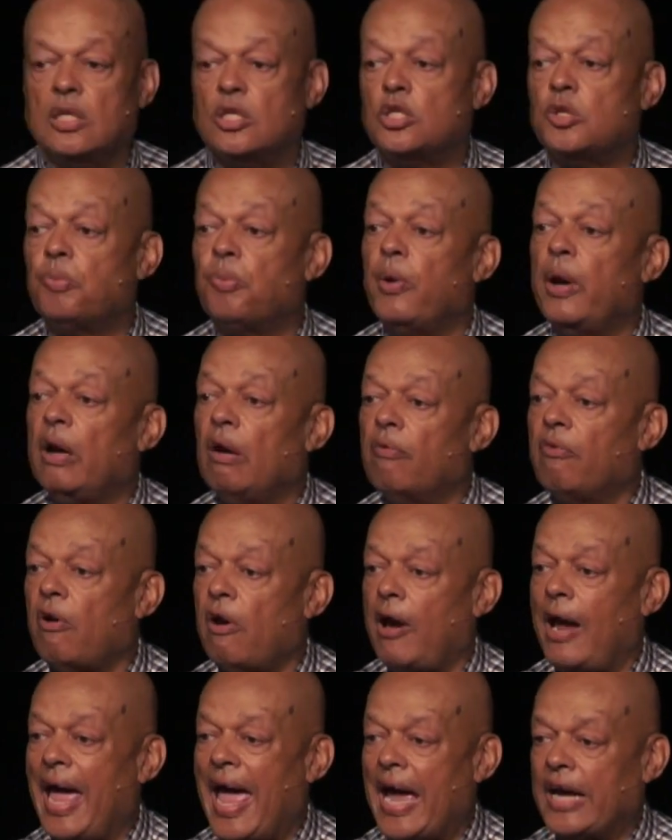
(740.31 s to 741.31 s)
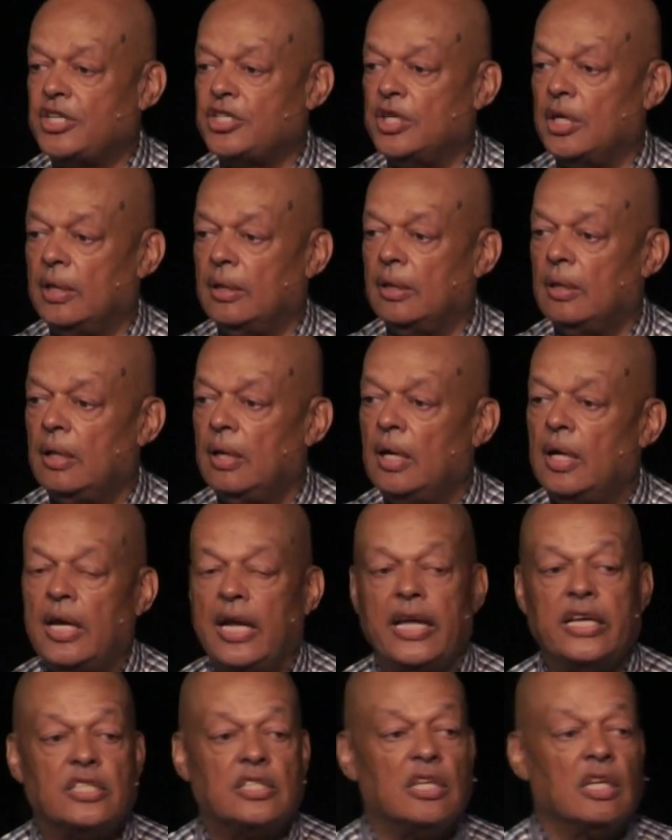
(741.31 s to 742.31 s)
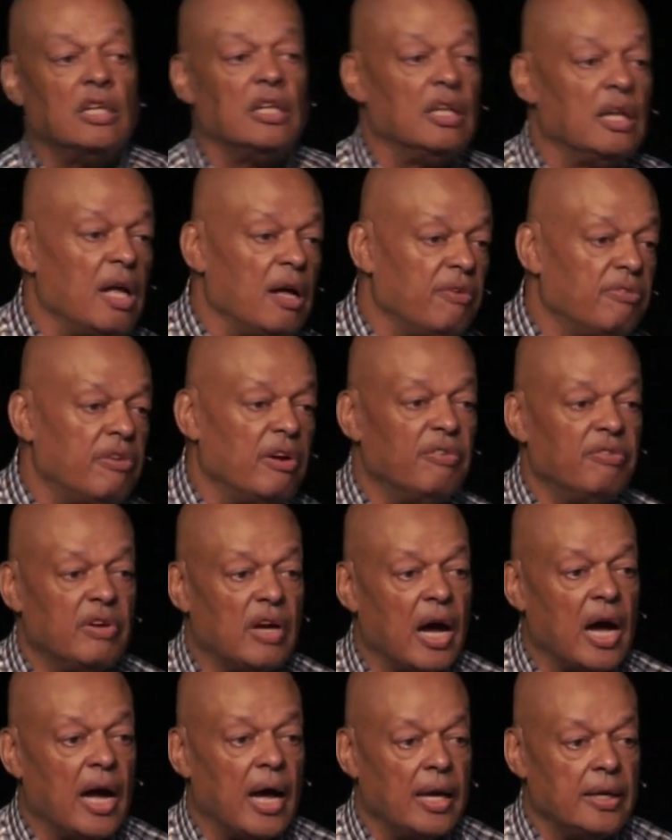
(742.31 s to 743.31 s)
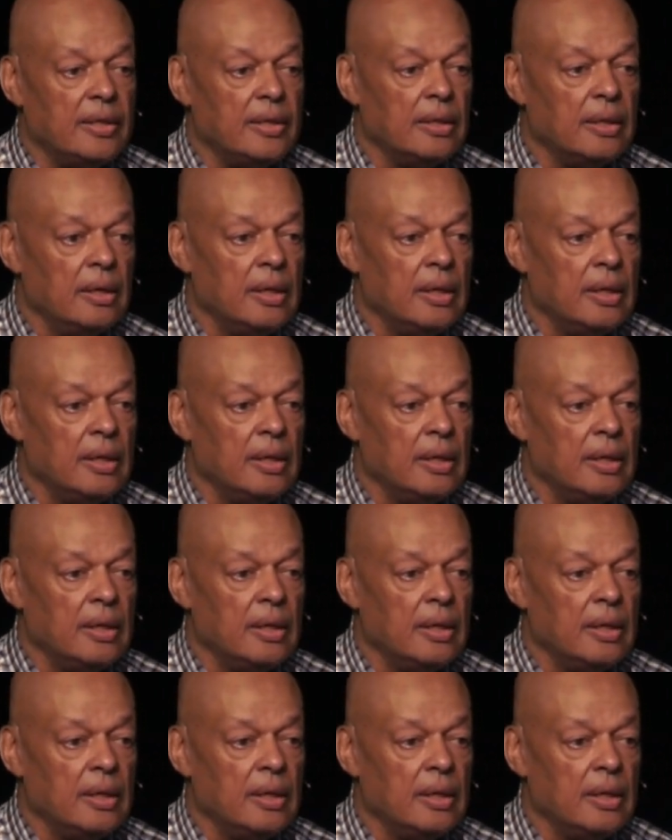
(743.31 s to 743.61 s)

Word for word: the spring of our action is the love of God.